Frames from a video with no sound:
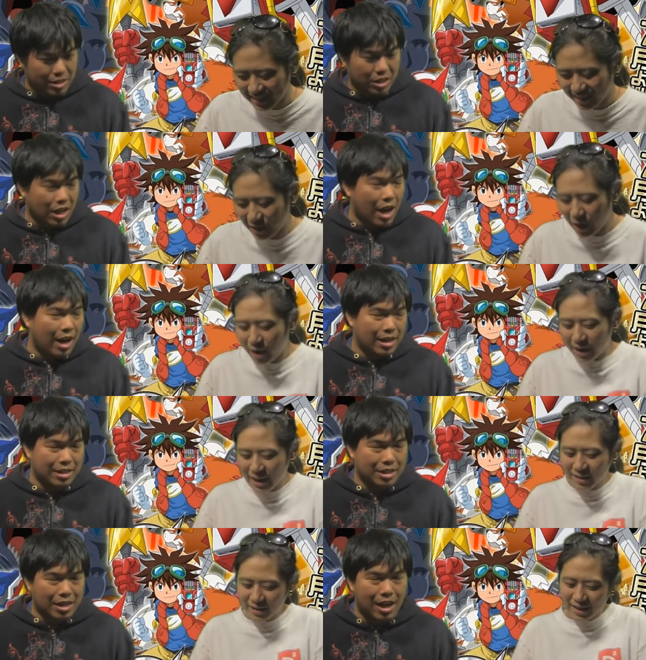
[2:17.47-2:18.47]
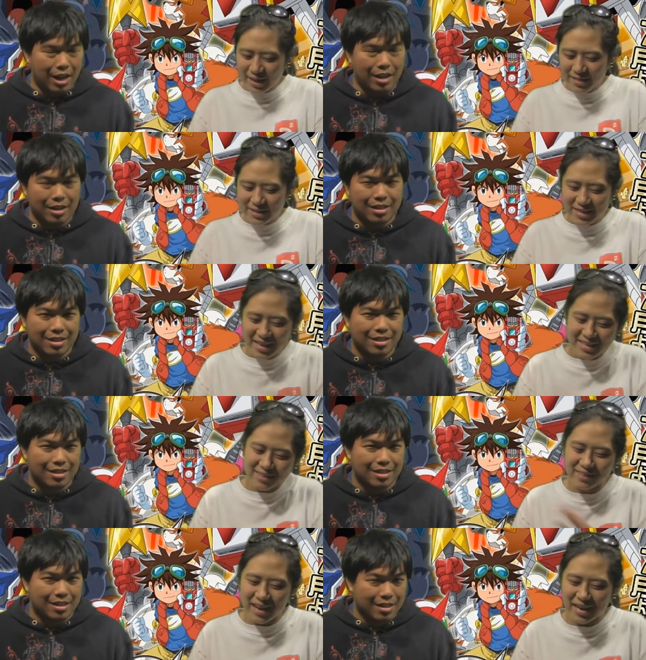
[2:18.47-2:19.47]
Speaker 1: it's so a lot. It's in, a lot. In the
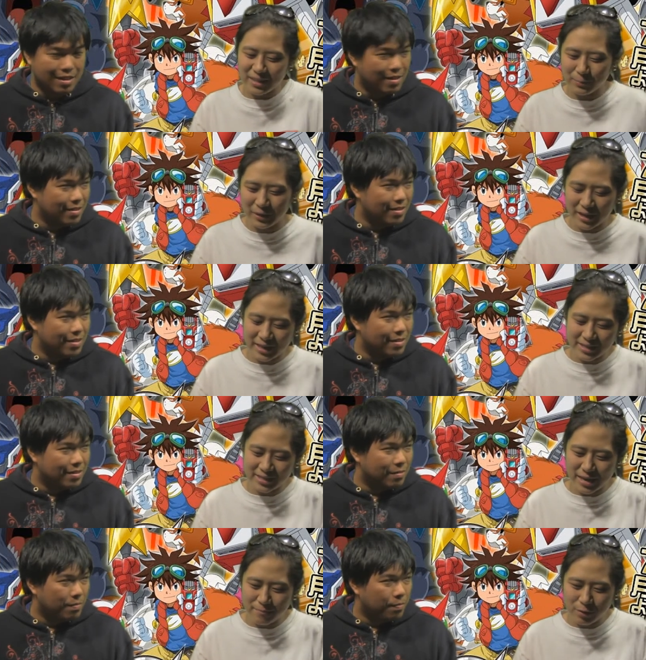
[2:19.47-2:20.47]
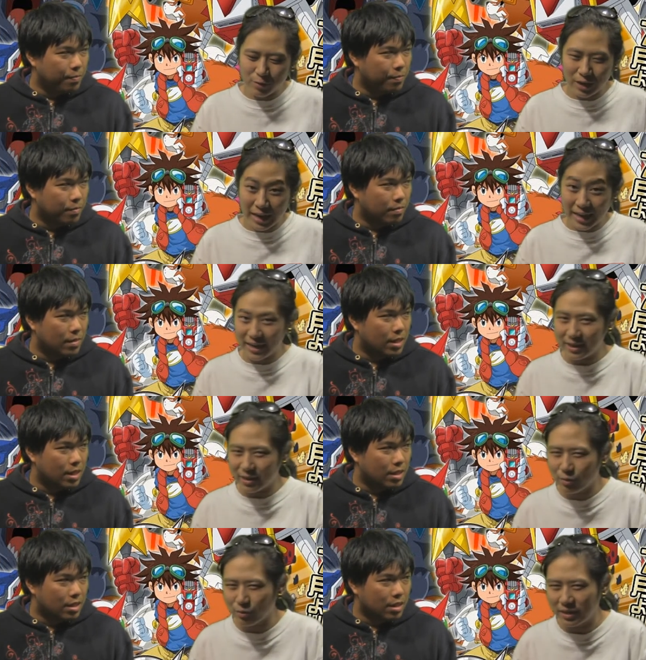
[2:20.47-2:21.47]
technical aspect, I guess I'm okay
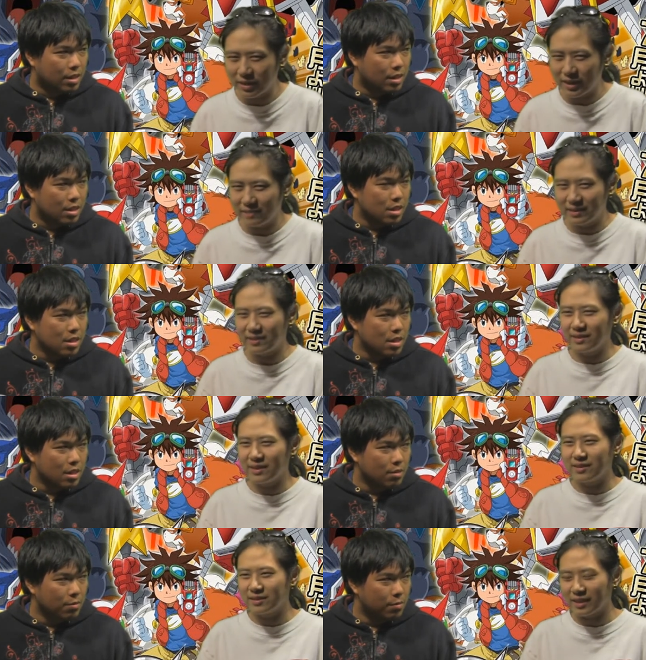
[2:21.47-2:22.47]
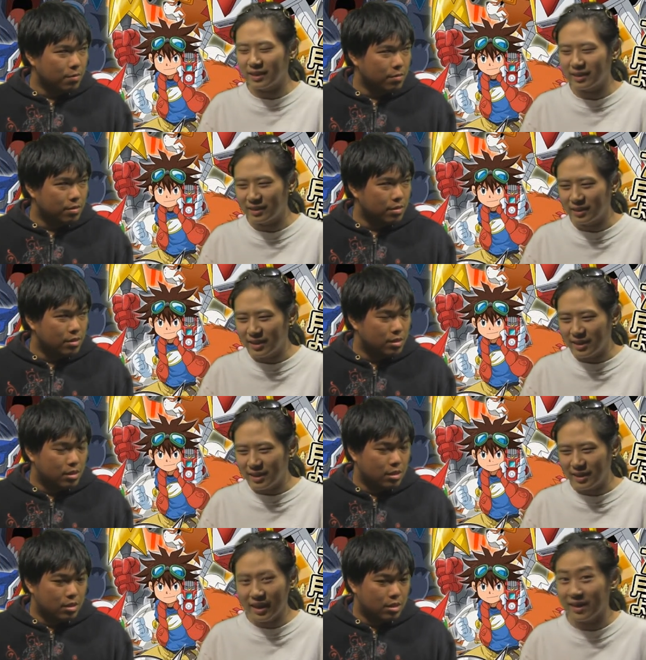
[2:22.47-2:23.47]
with it. You know, it's like,
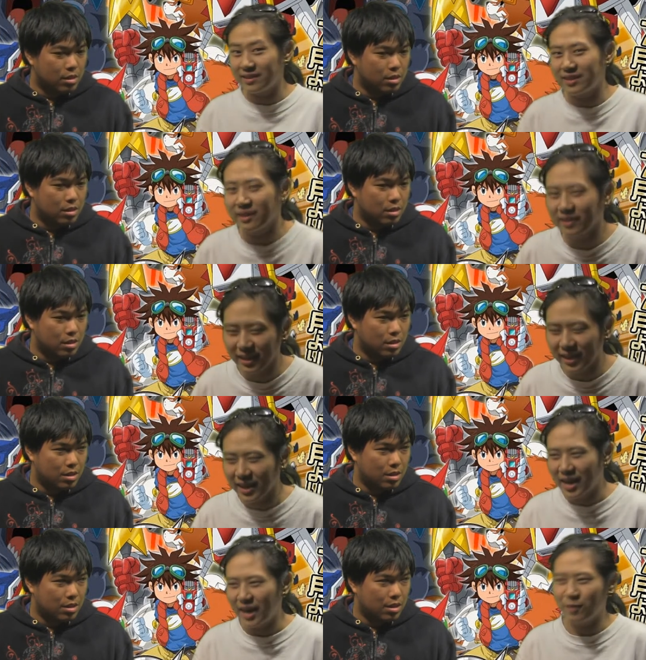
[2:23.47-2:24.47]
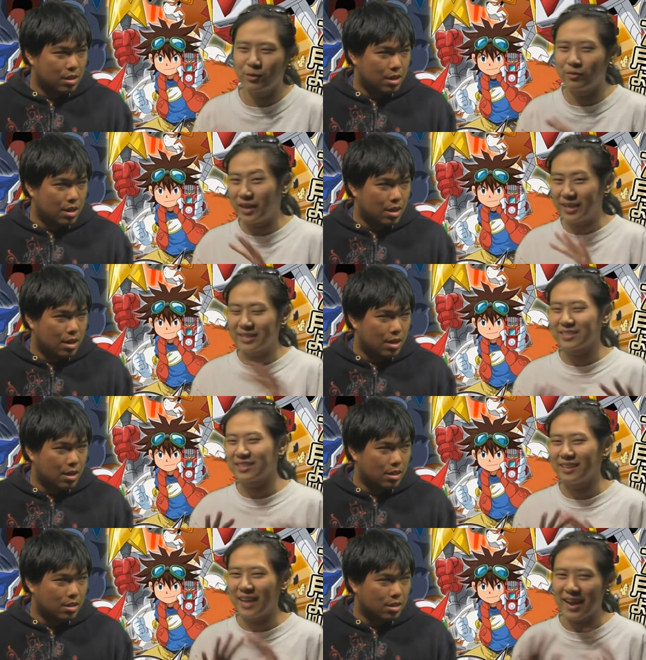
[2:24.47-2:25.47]
yeah, ideally, I would have liked it
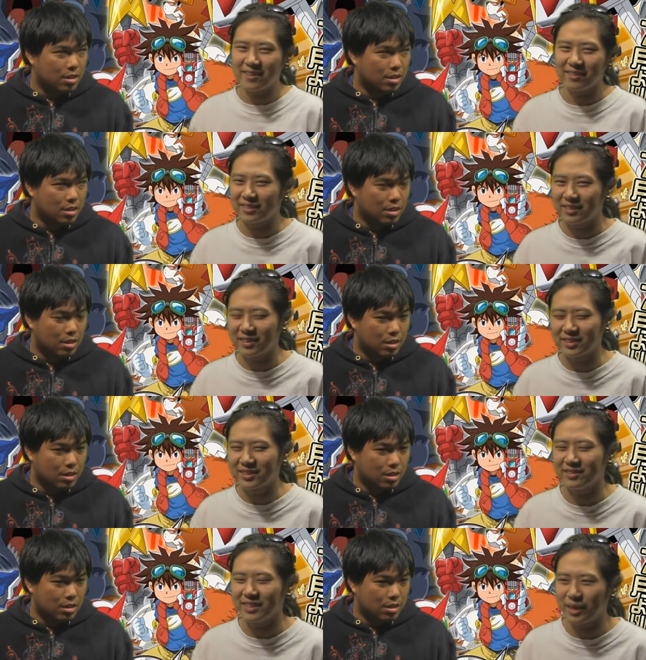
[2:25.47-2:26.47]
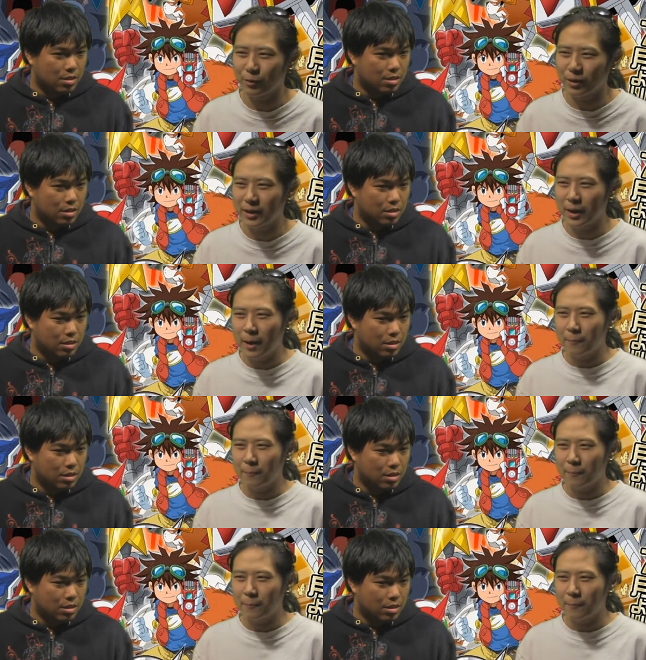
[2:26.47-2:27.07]
to land on Cartoon Network,